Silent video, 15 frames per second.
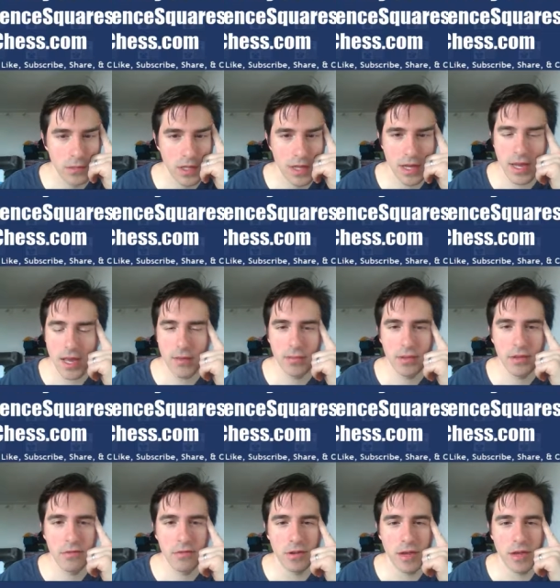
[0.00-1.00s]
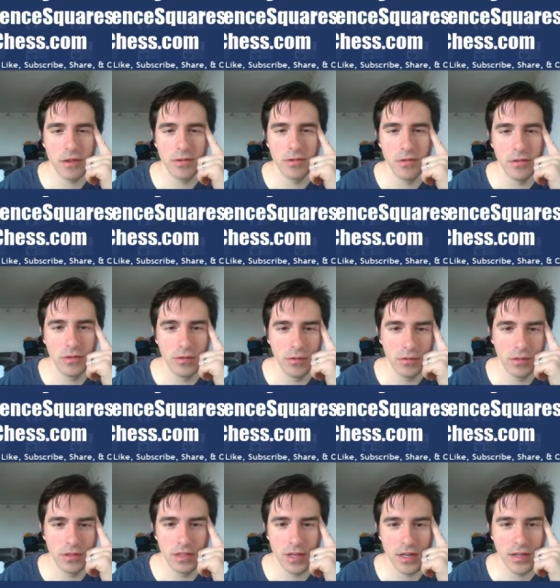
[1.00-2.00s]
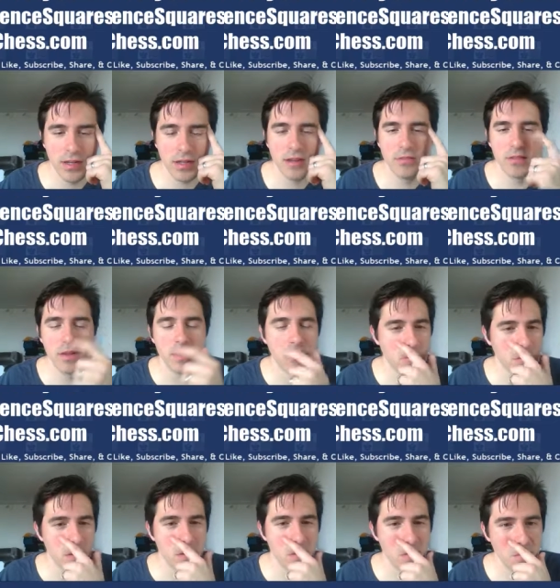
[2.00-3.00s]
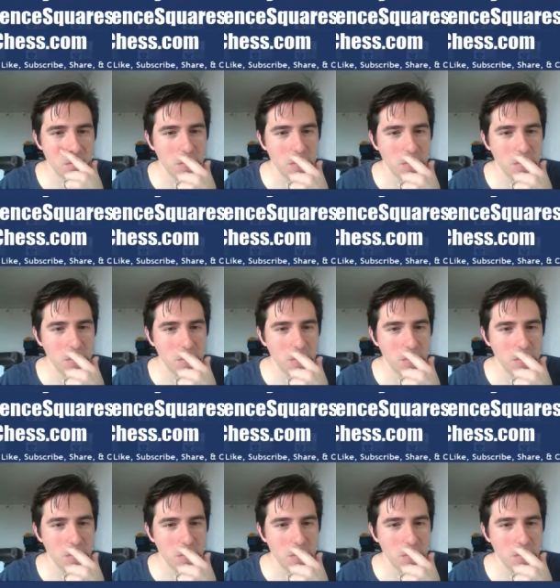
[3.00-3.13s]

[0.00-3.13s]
He can't play rook a2 because then I take on b3.